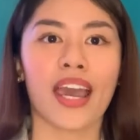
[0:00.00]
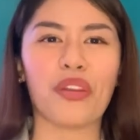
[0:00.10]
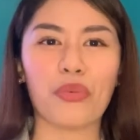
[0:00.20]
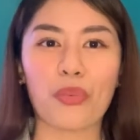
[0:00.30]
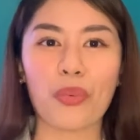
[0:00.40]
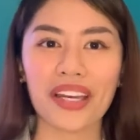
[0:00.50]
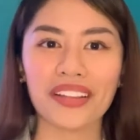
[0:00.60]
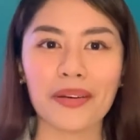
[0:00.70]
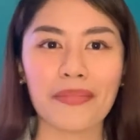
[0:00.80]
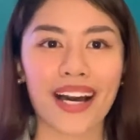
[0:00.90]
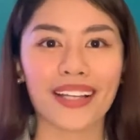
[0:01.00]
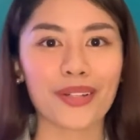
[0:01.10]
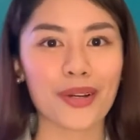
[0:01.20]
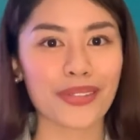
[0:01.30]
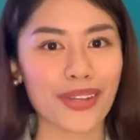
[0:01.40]
and when
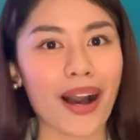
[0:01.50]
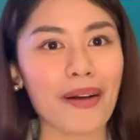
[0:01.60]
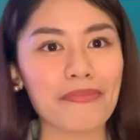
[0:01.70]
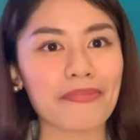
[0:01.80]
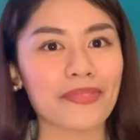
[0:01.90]
demand goes up,